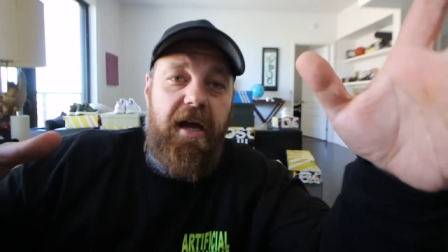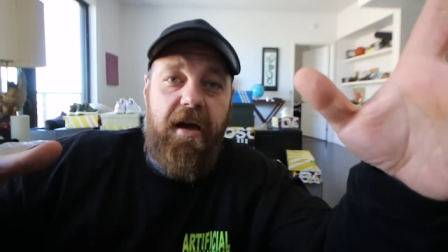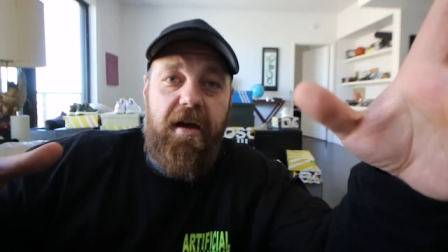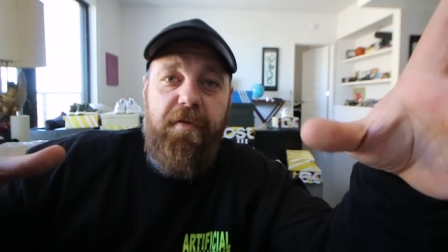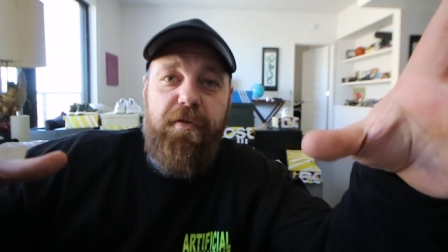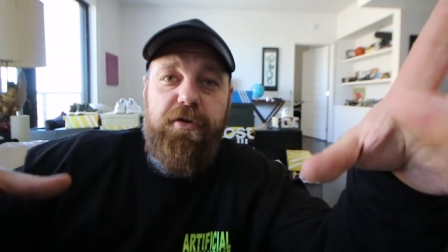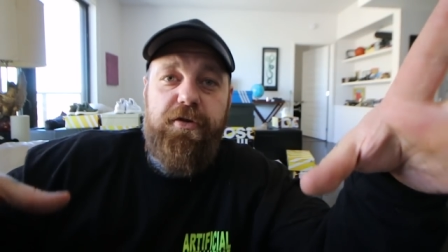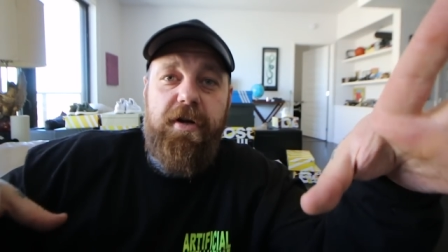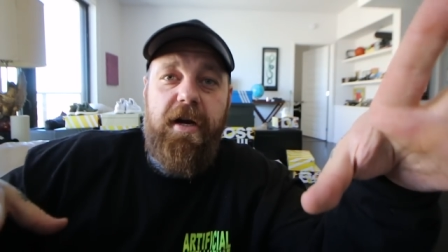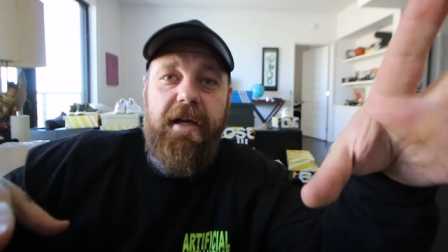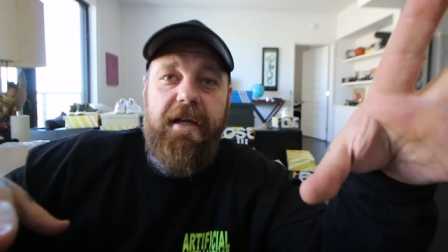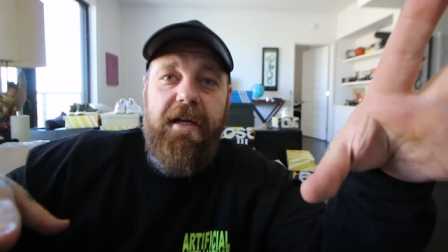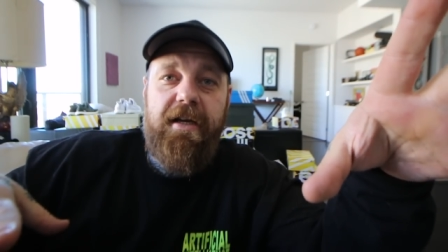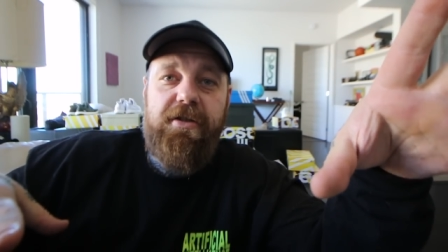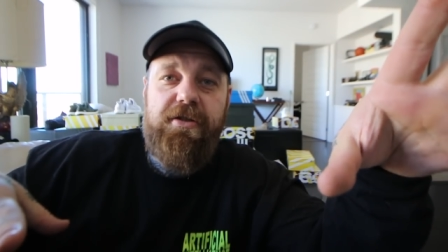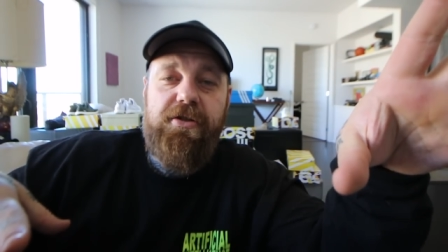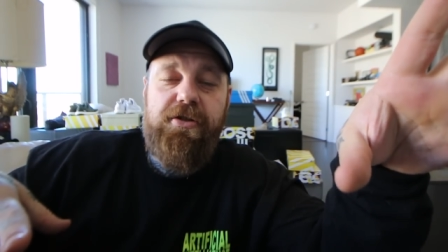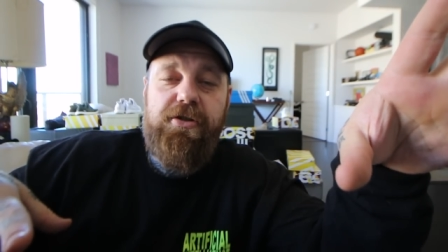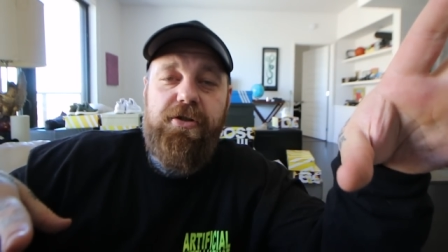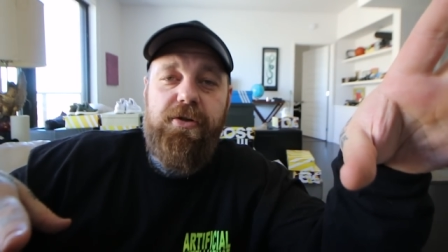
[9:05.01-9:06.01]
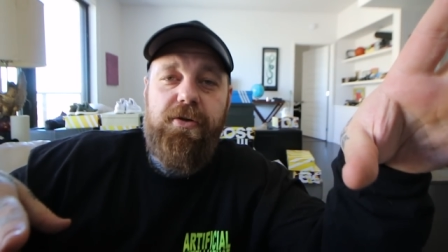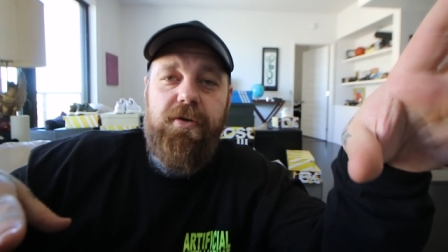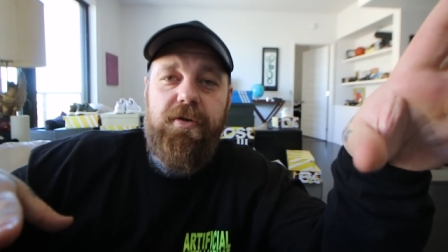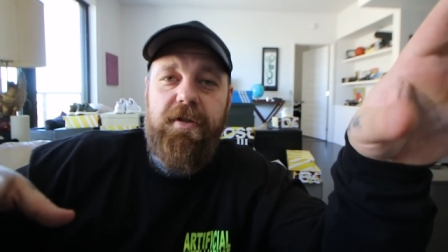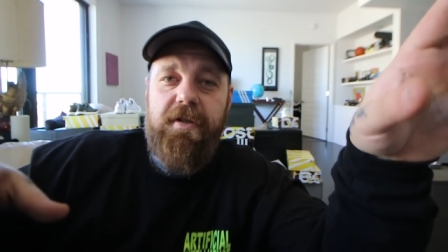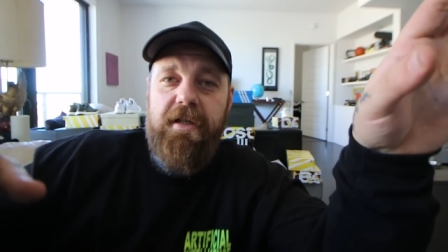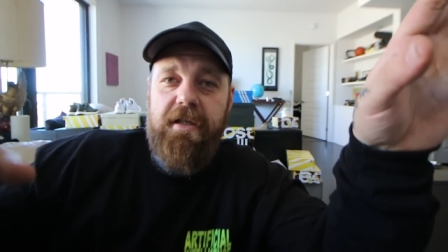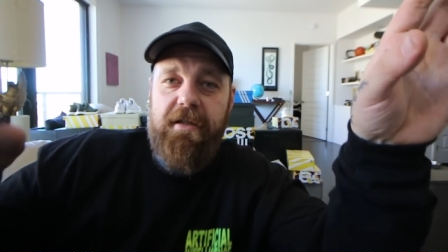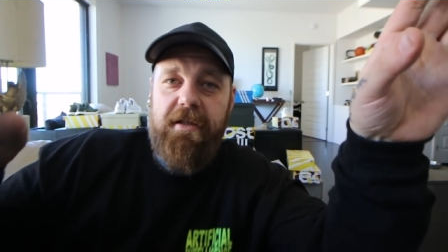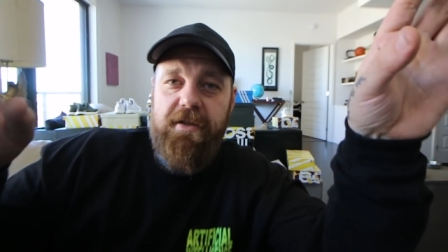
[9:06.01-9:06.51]
yeah, if you're trying to catch the shoes,
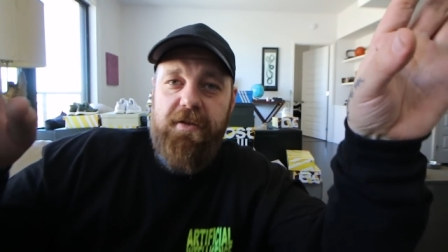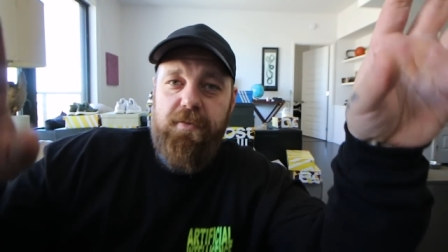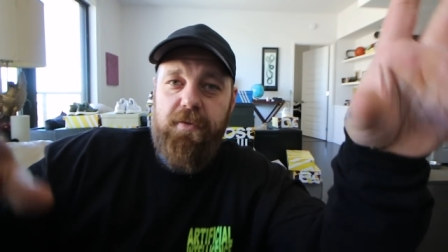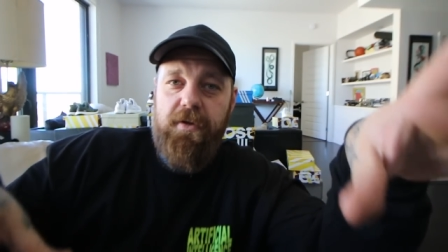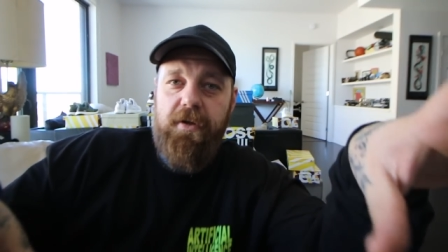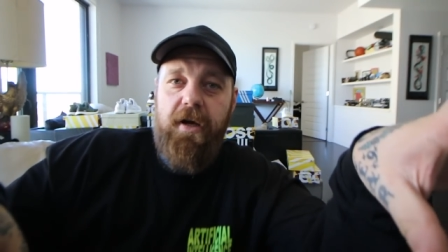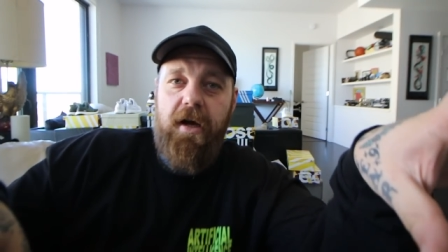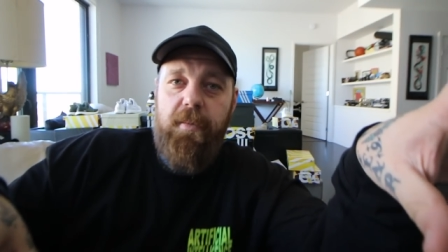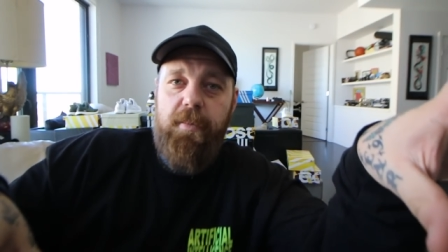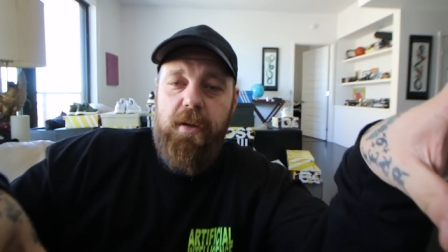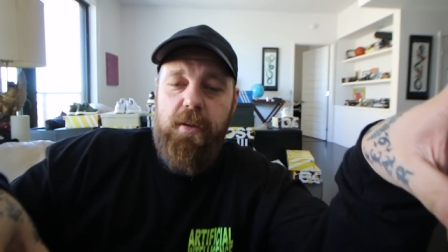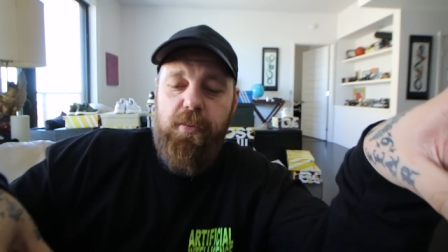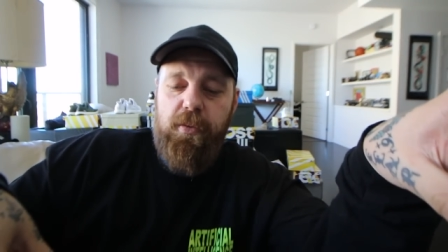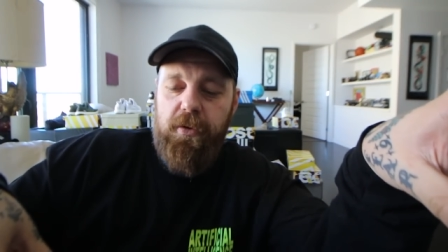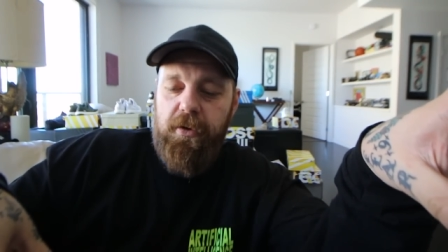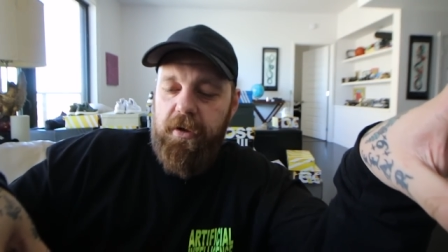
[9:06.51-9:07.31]
I think that's what a lot of people